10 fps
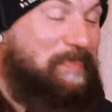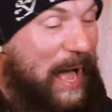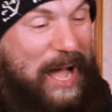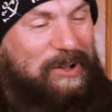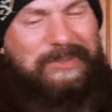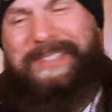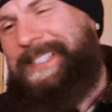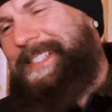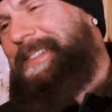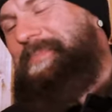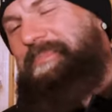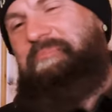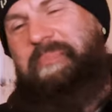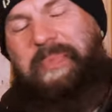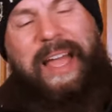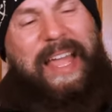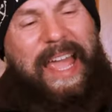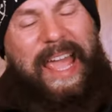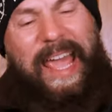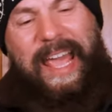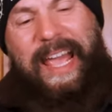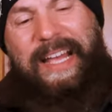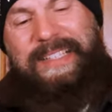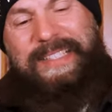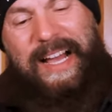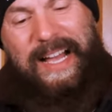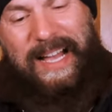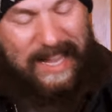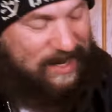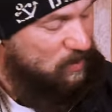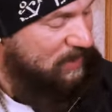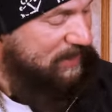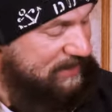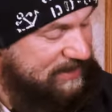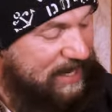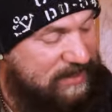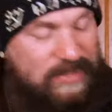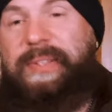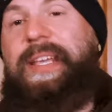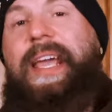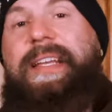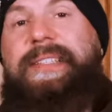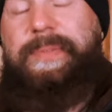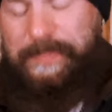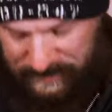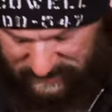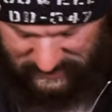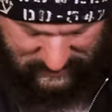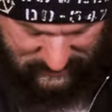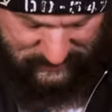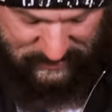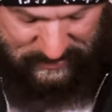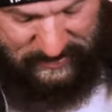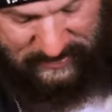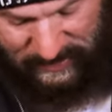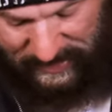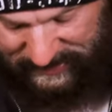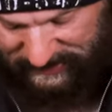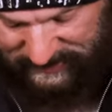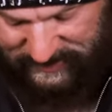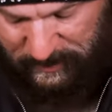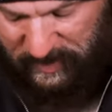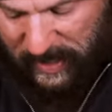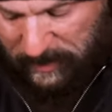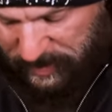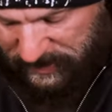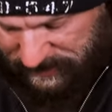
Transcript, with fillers: pounds, and I'm wearing size 38. I can zip it up,